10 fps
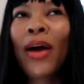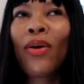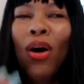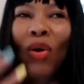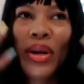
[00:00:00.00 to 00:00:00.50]
i
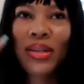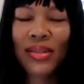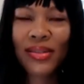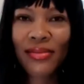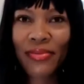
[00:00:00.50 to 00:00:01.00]
don't
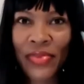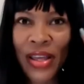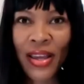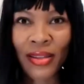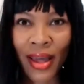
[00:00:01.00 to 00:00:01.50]
always
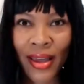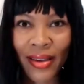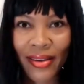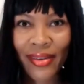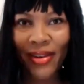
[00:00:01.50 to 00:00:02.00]
think like